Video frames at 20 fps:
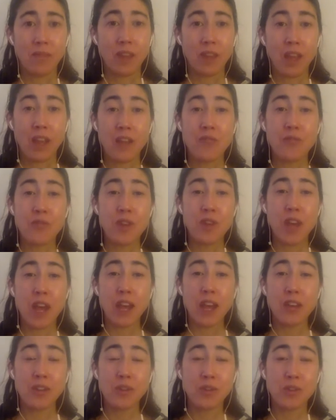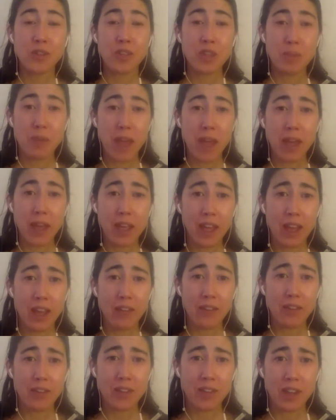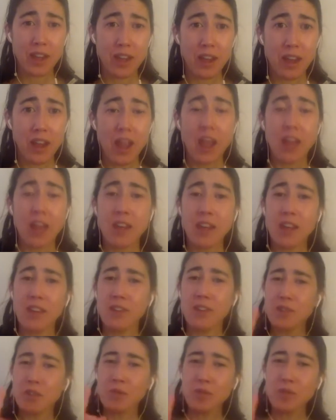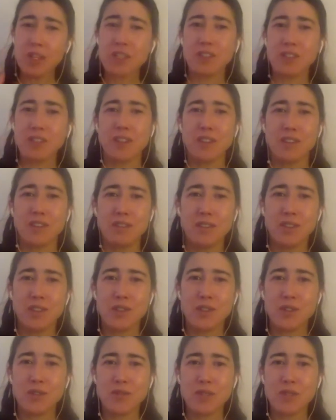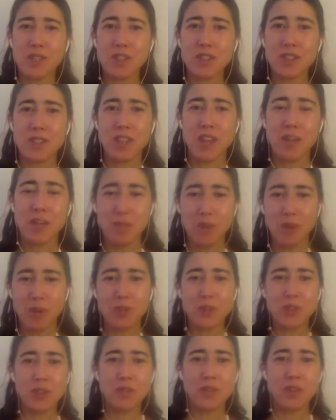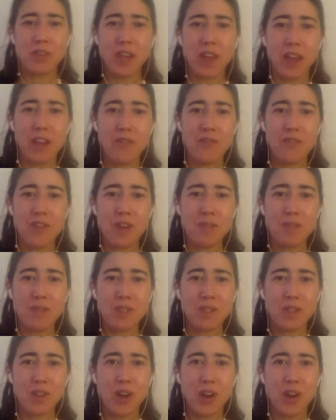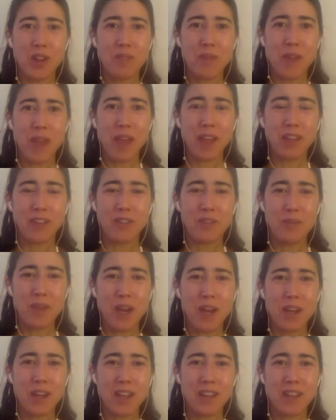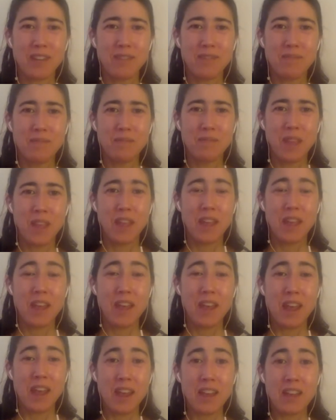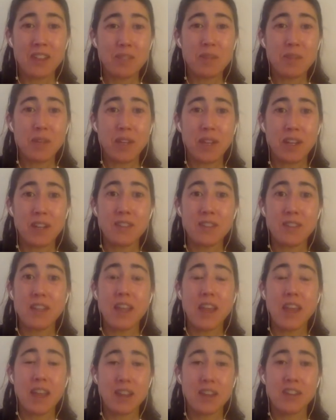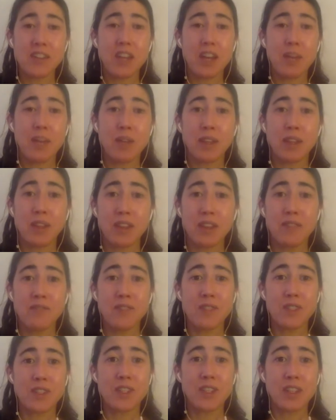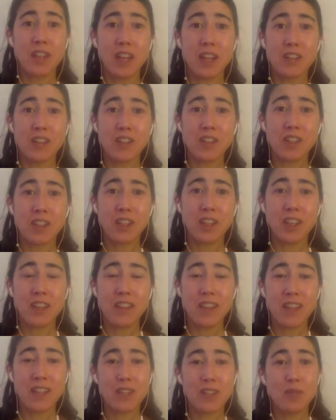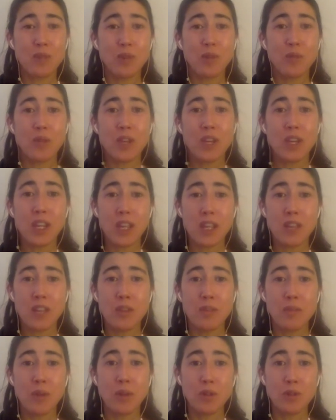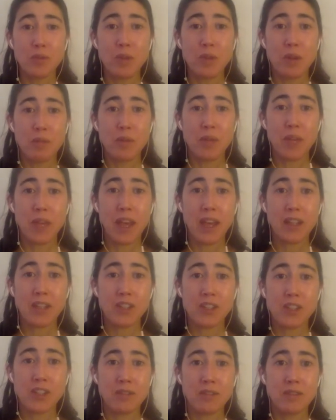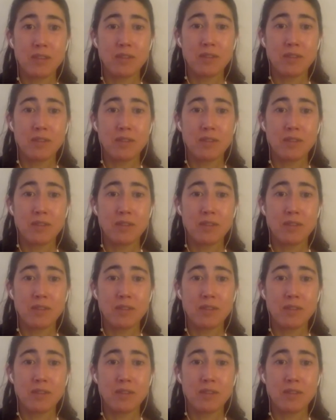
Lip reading: And if we're not using the back half of the and there's a reason. There's a reason that most of the diaphragm is on the back of the body. It's because anatomically and physiologically, that's where we need the most pumping action.